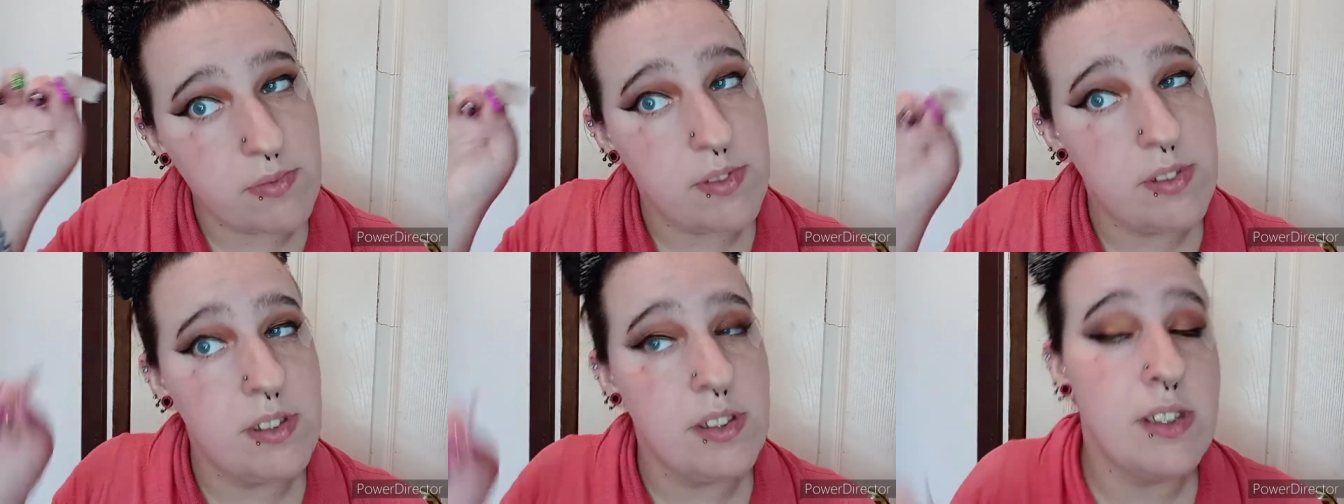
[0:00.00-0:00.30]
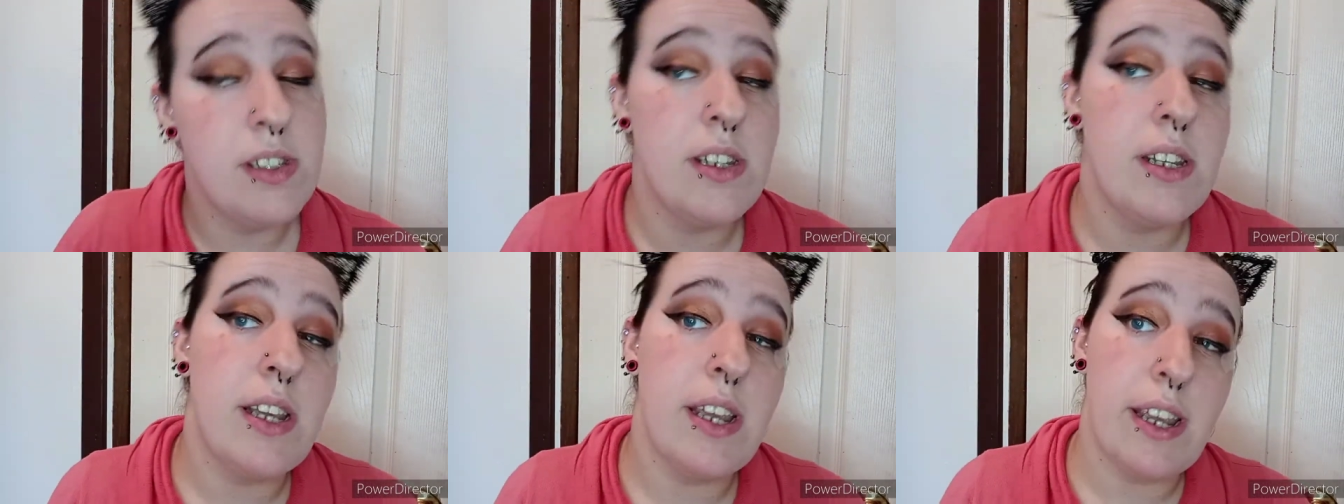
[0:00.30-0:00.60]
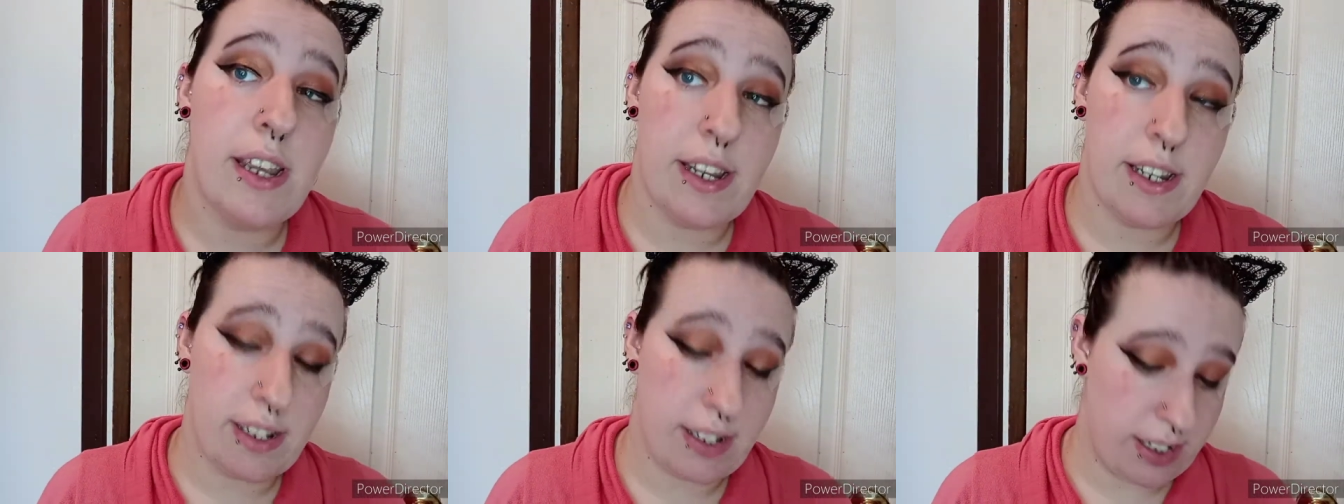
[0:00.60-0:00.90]
And
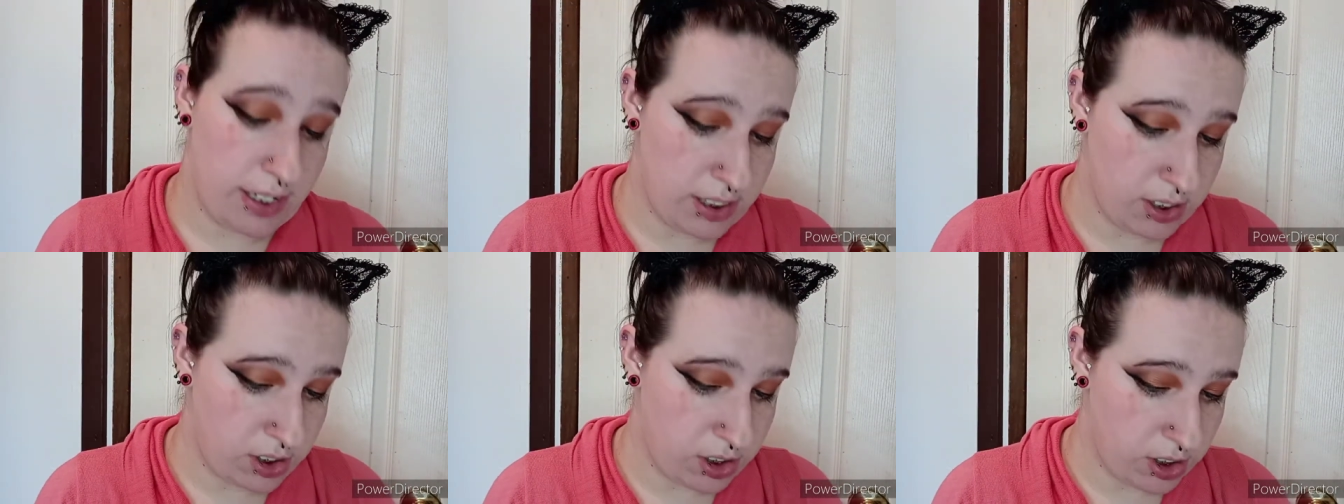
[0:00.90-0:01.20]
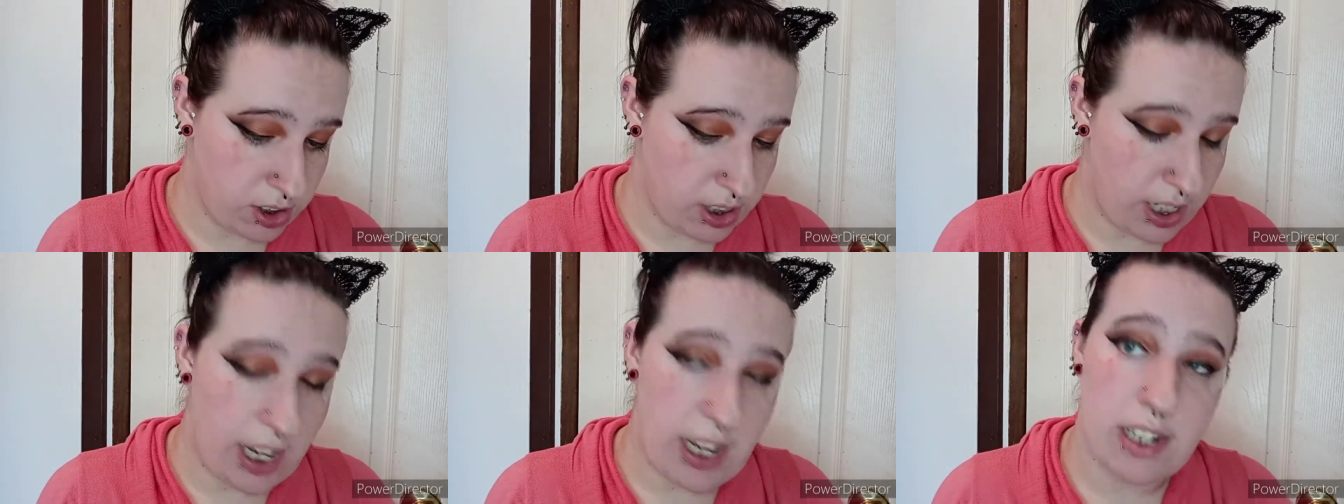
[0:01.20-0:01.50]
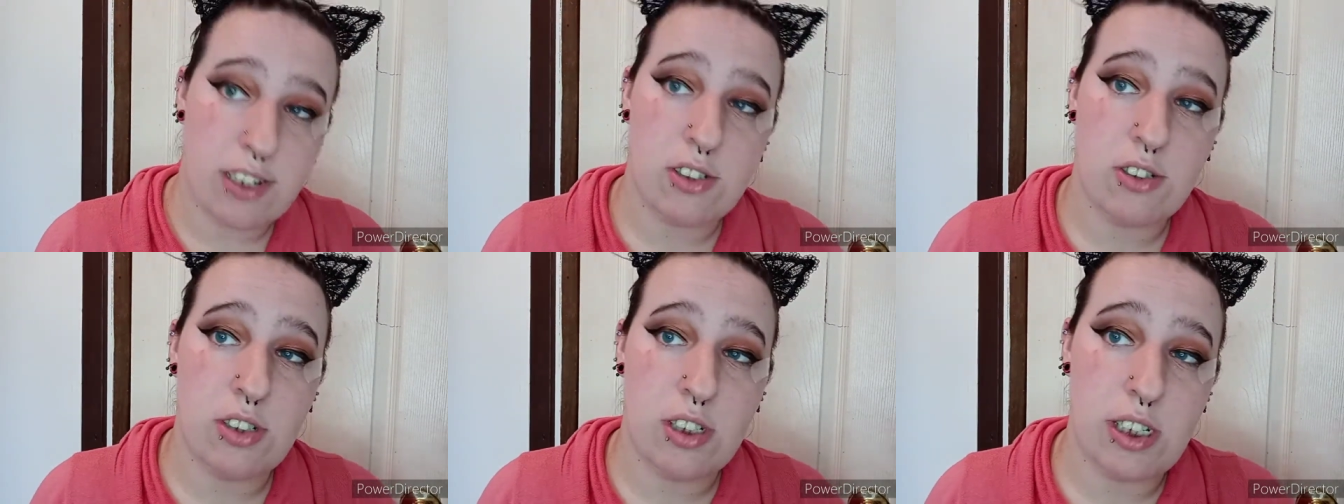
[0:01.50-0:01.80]
it should
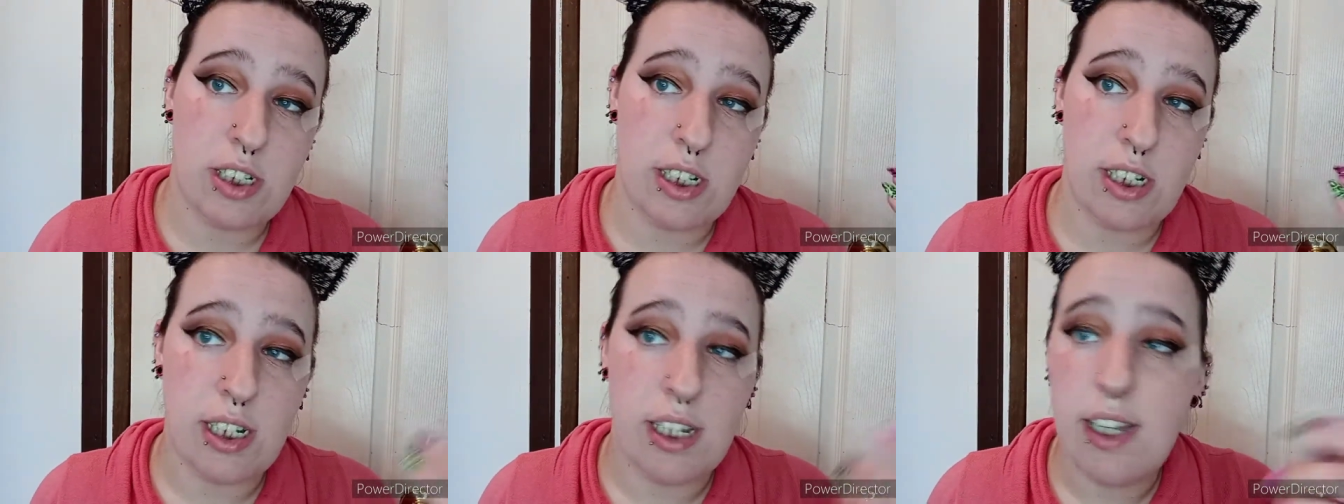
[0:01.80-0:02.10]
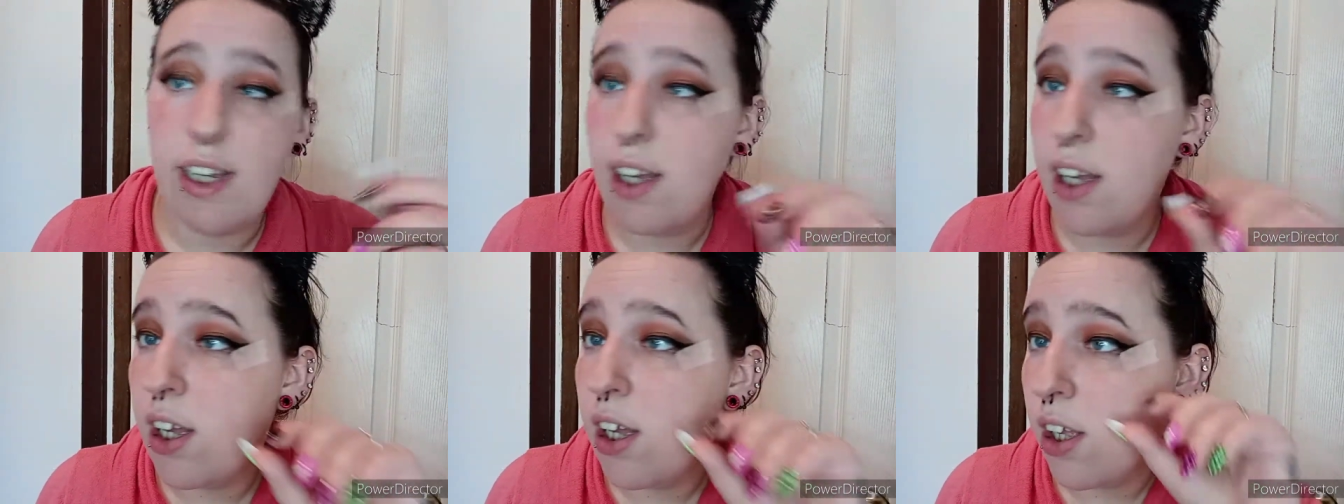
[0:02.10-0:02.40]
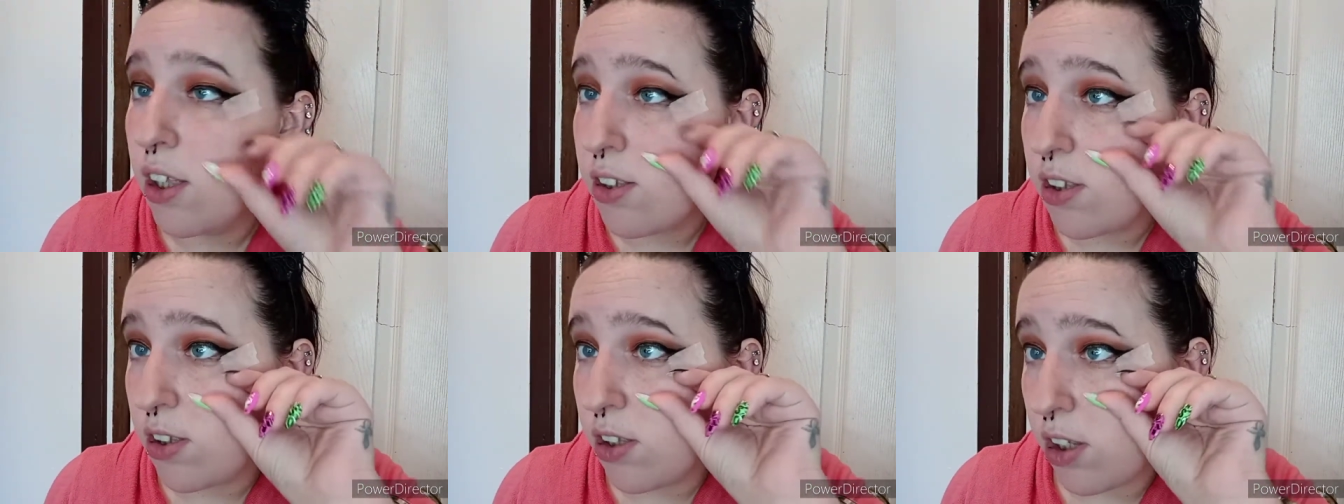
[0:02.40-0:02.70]
actually
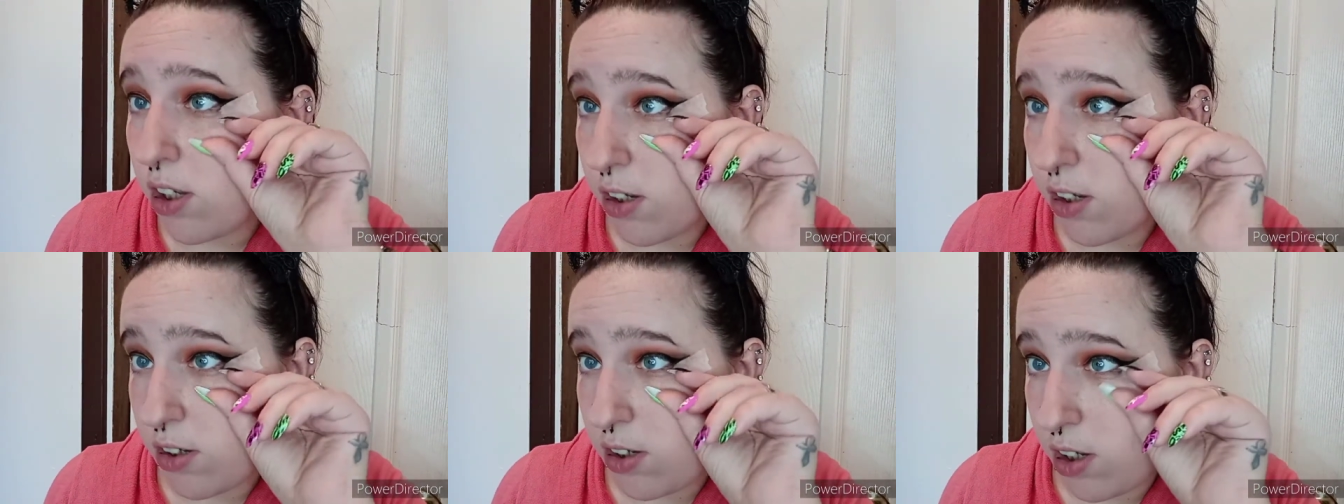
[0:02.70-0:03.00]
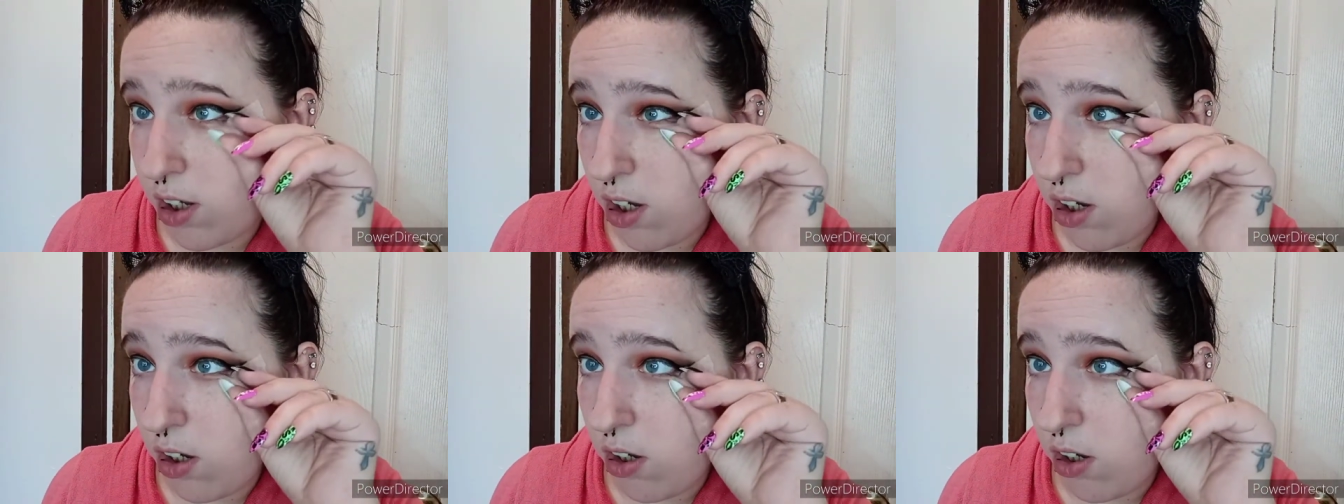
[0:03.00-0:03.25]
look a whole lot